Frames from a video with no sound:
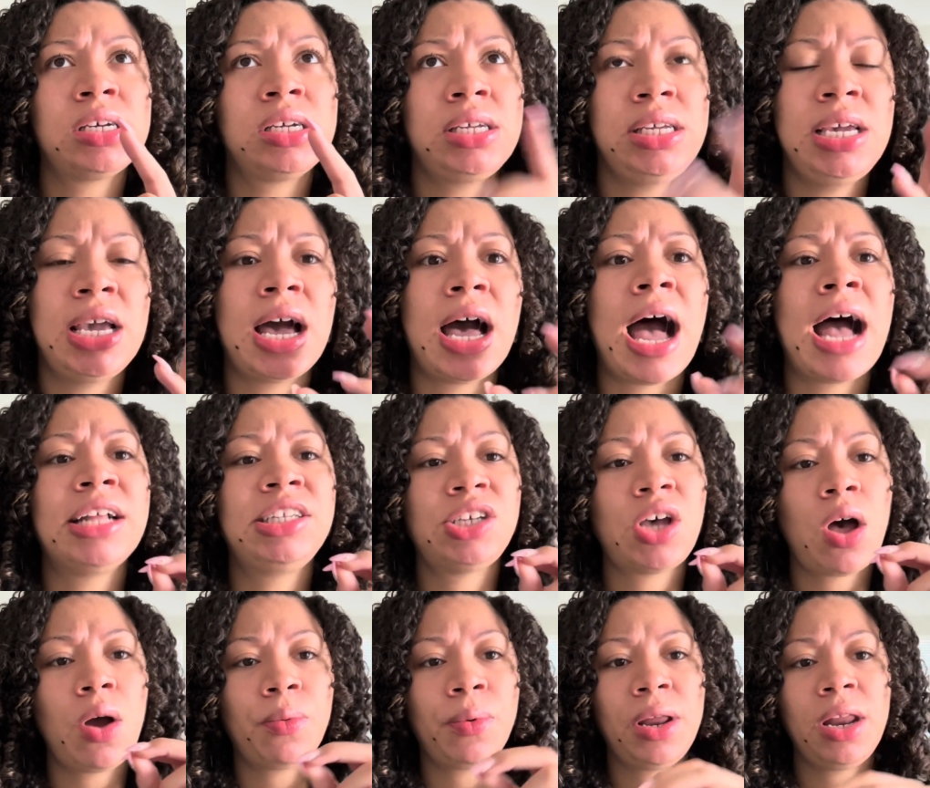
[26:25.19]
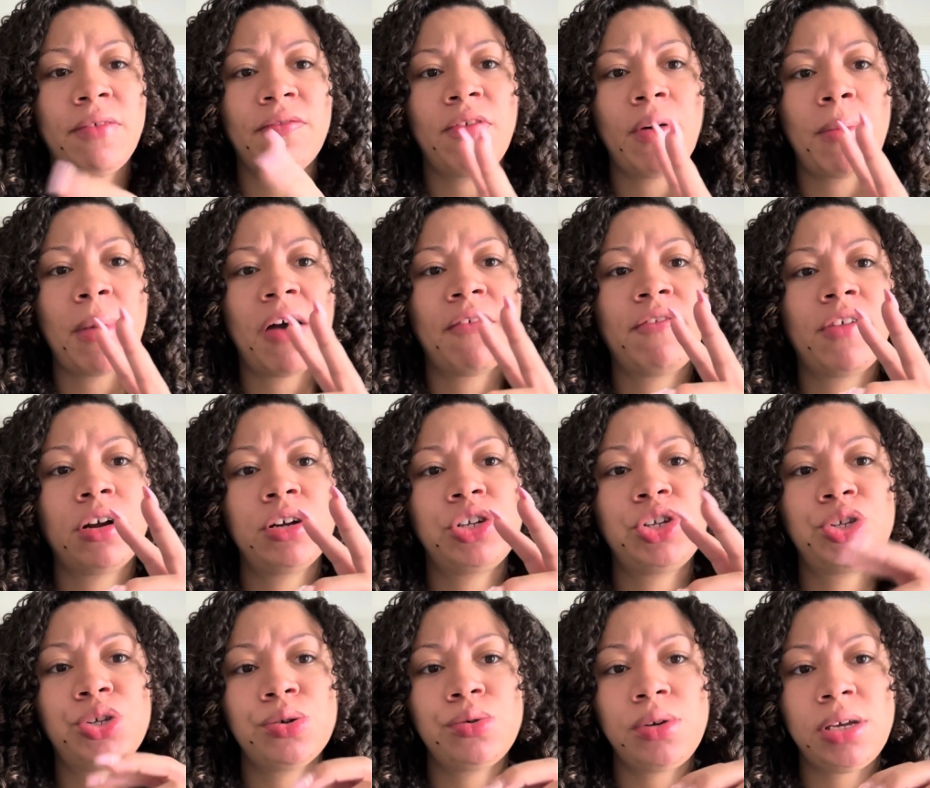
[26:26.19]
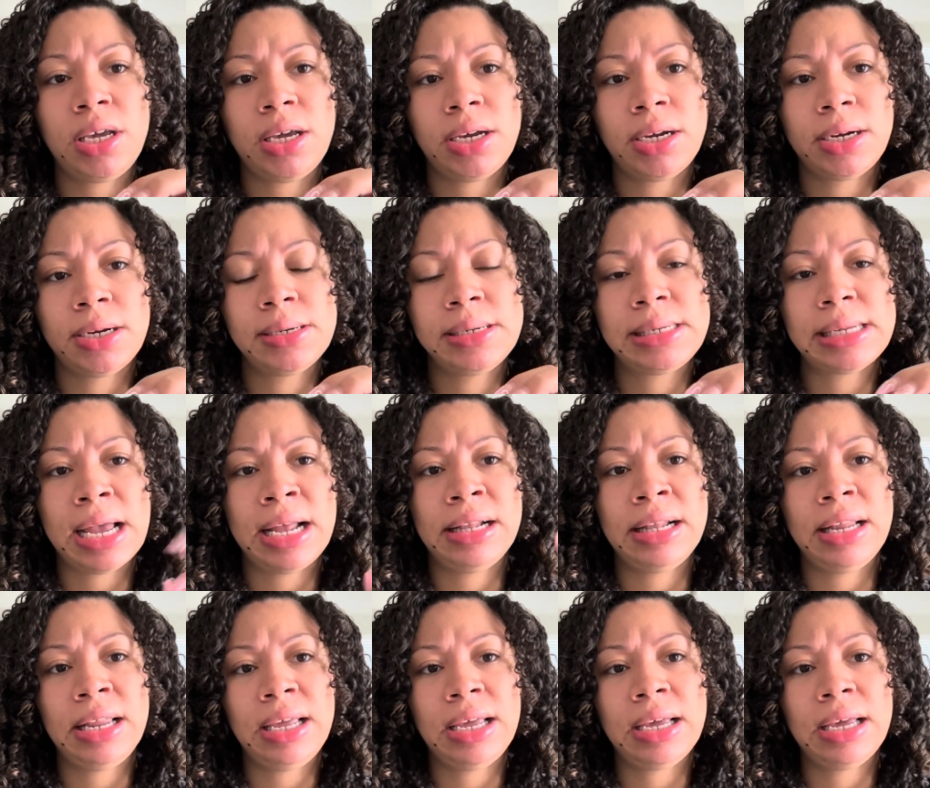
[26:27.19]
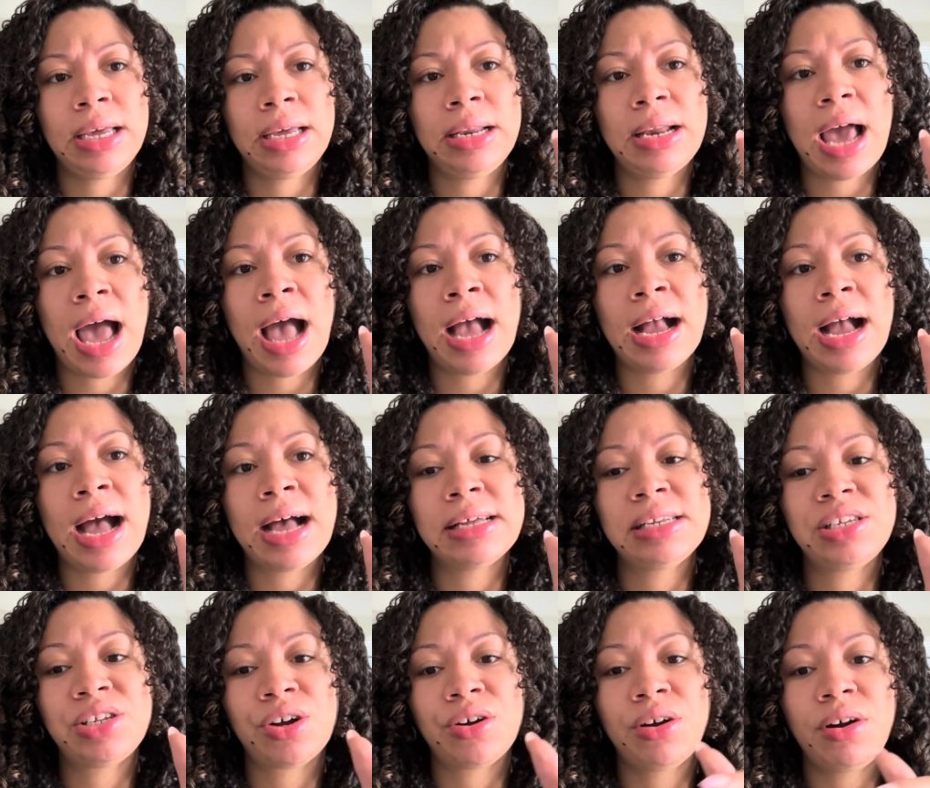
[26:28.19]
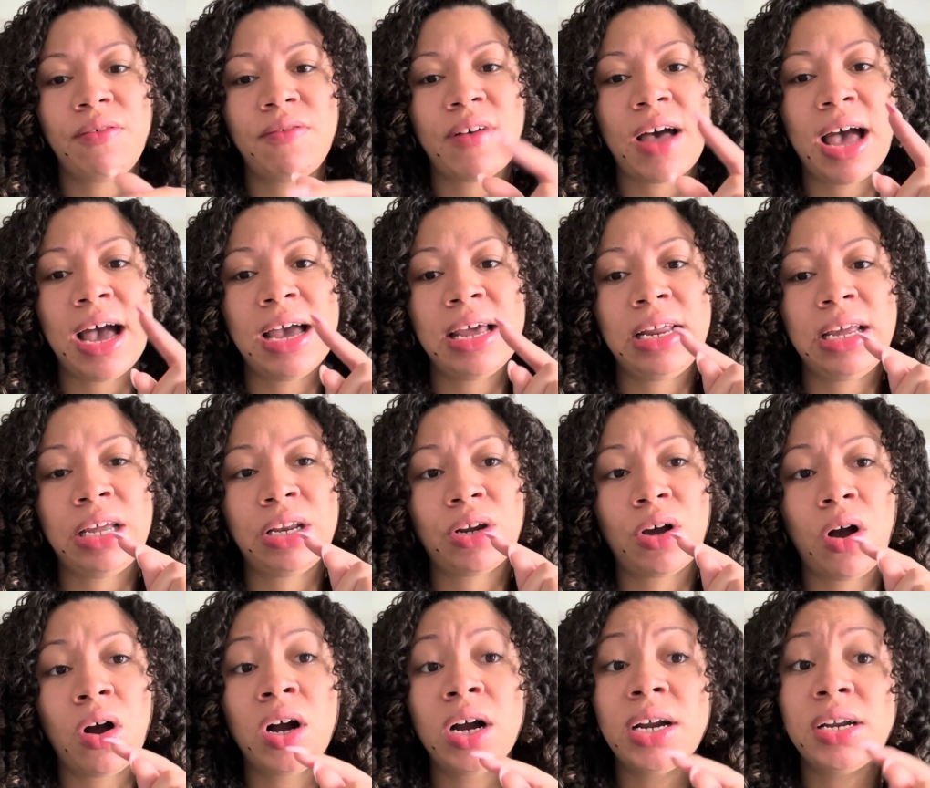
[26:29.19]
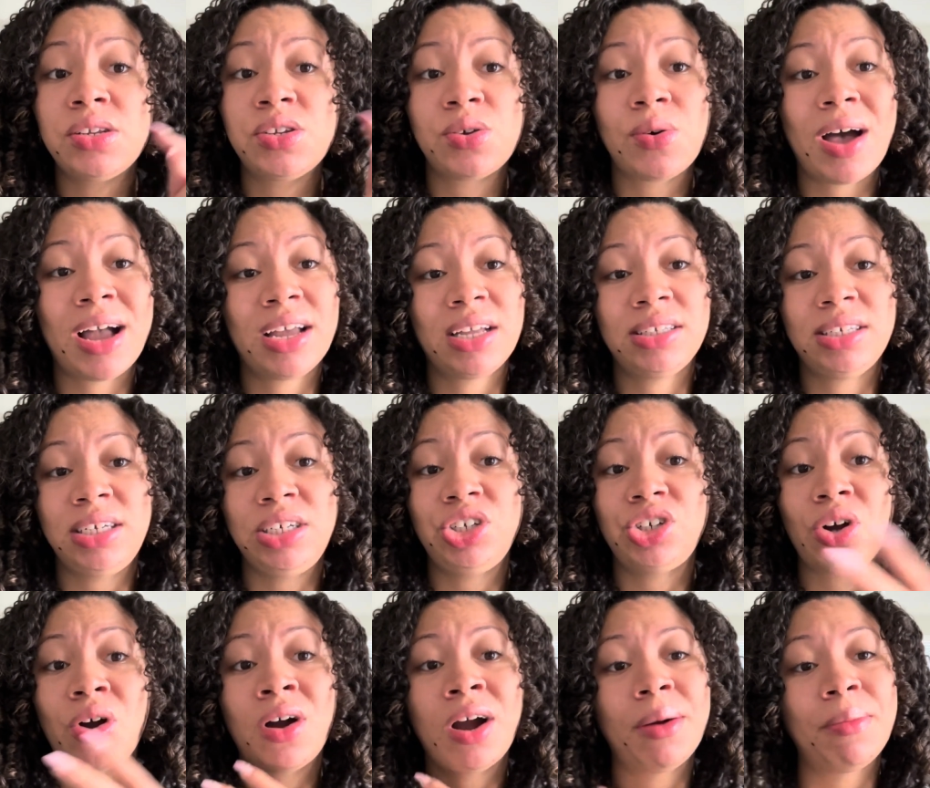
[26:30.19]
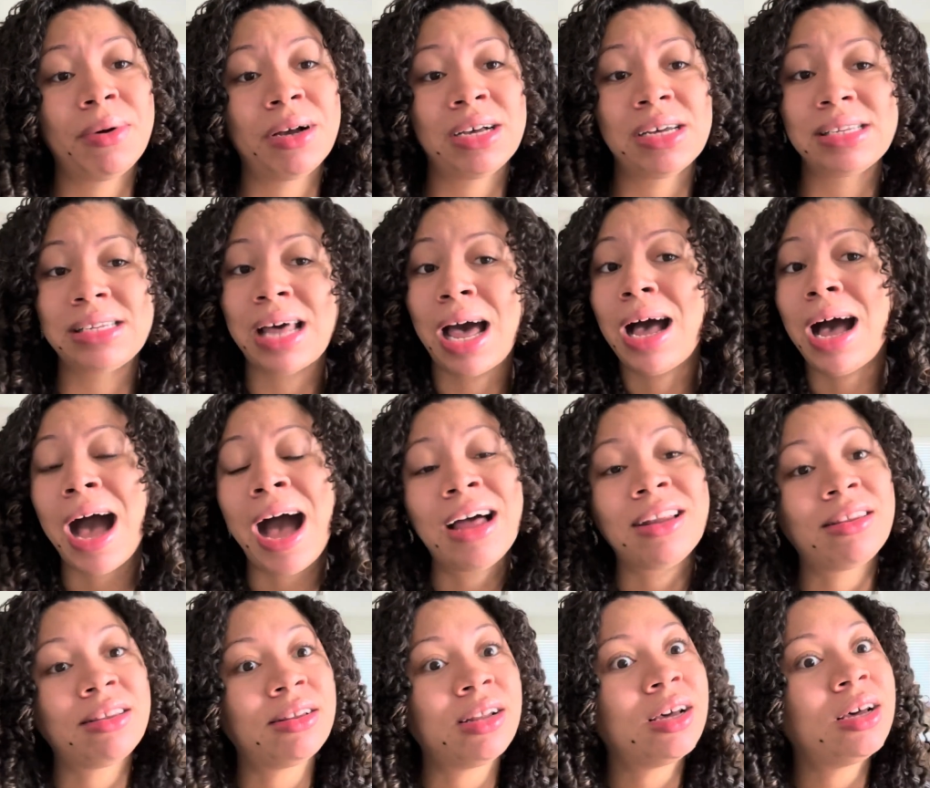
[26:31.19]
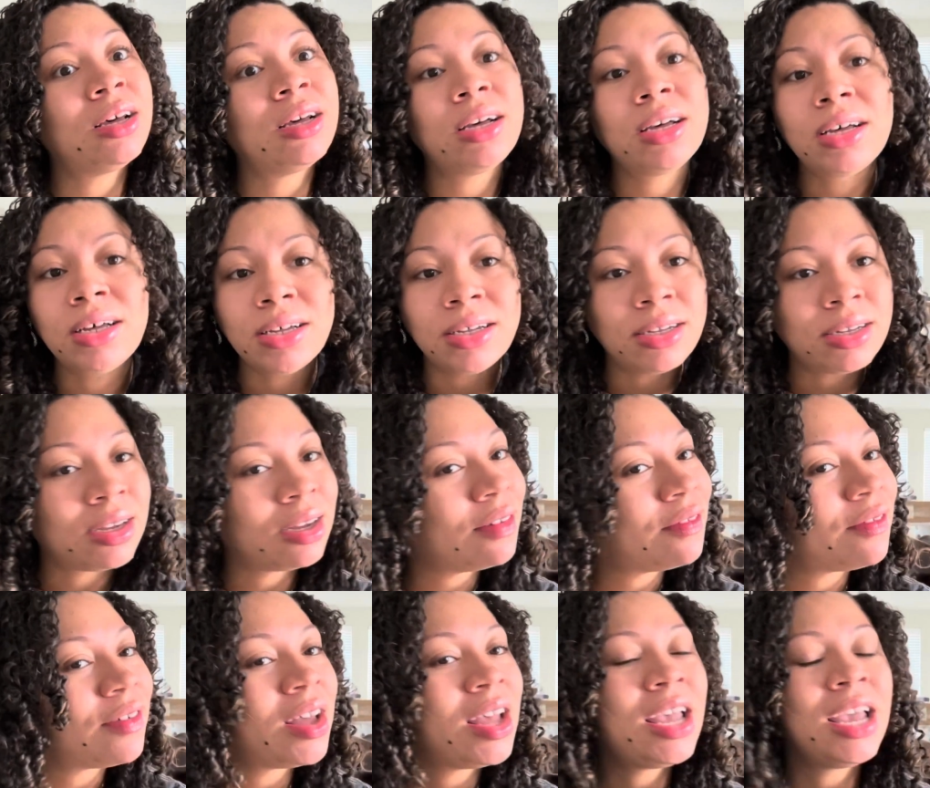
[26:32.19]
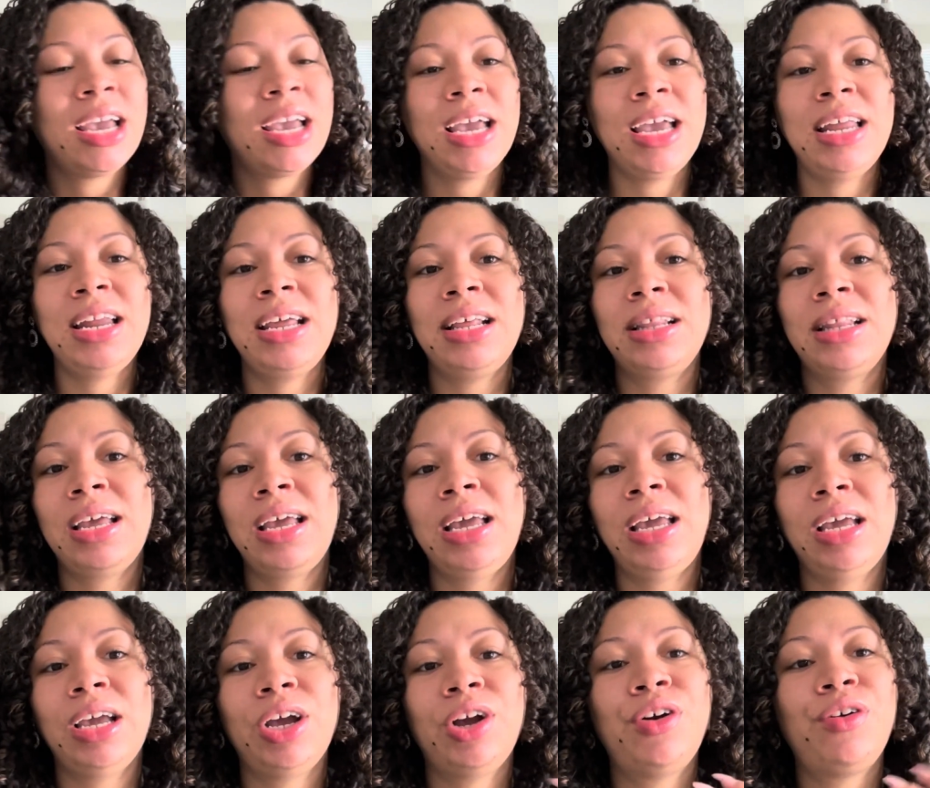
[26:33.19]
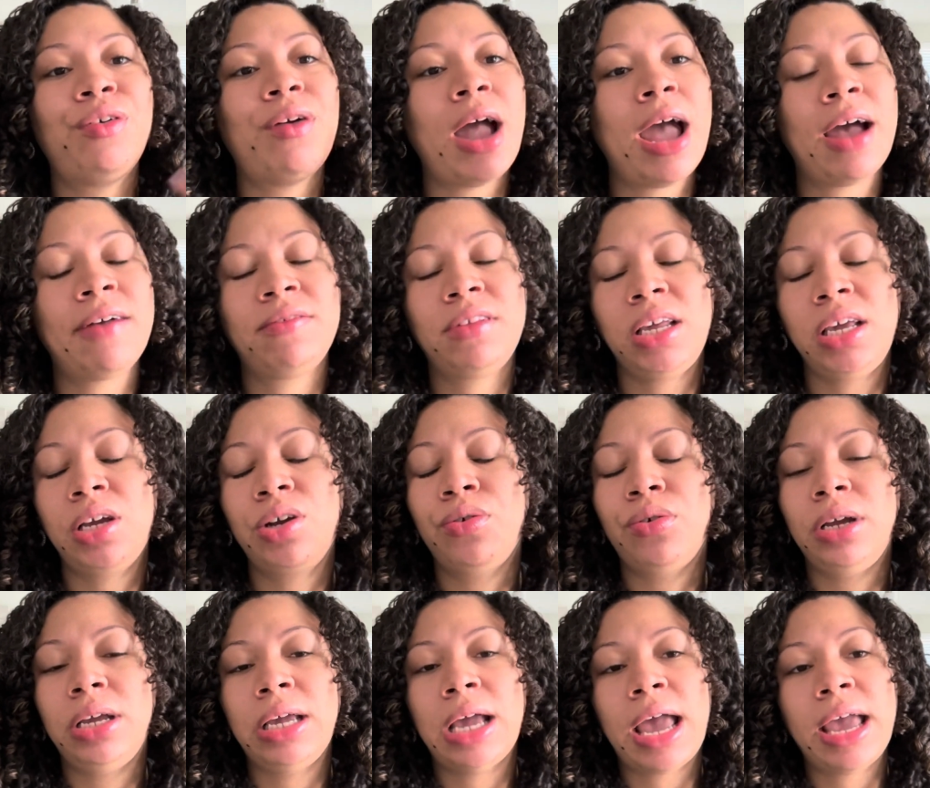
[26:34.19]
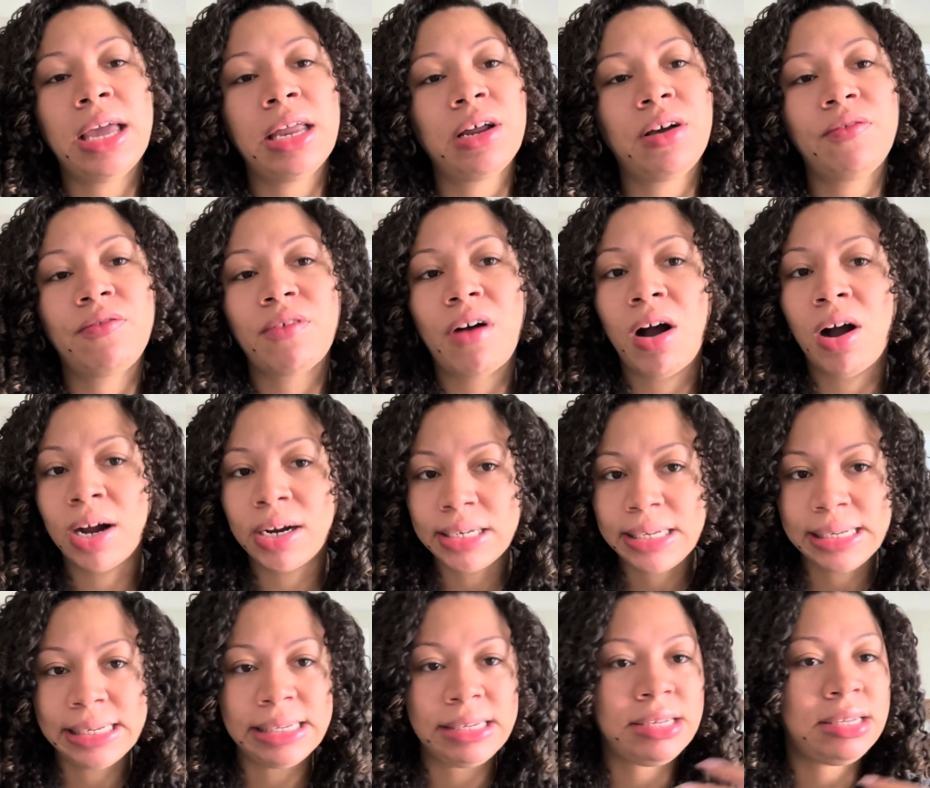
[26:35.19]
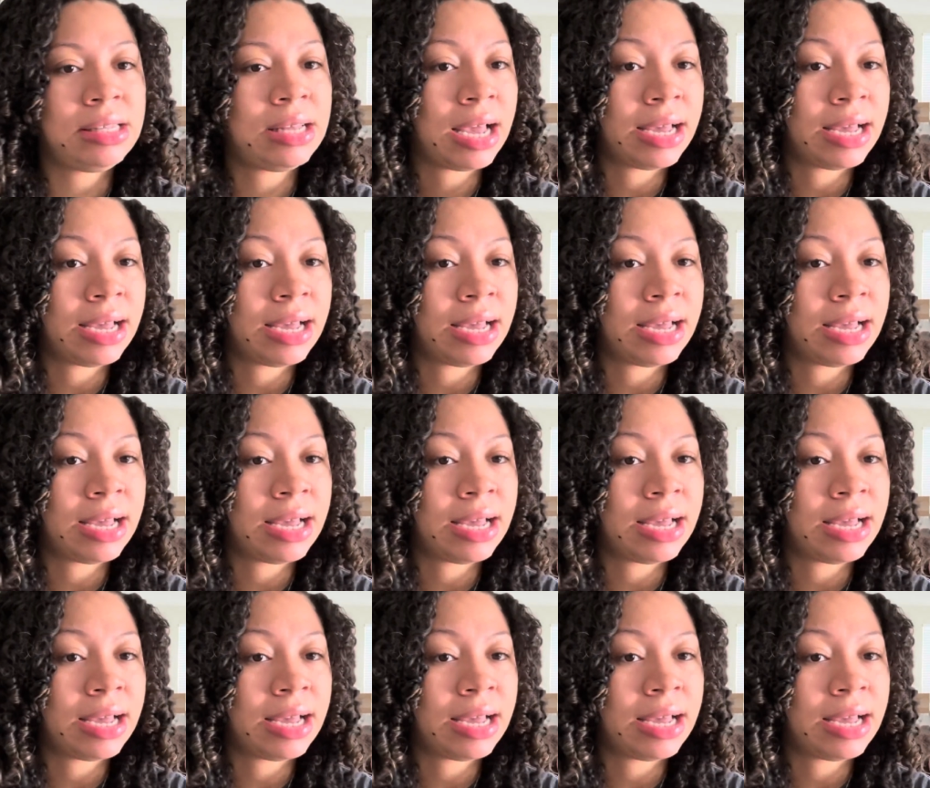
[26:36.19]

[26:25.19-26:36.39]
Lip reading: Yeah, I taught reading for my first 2 years, and then I got certified in art so I could teach art because I love anything crafty, creative, artsy.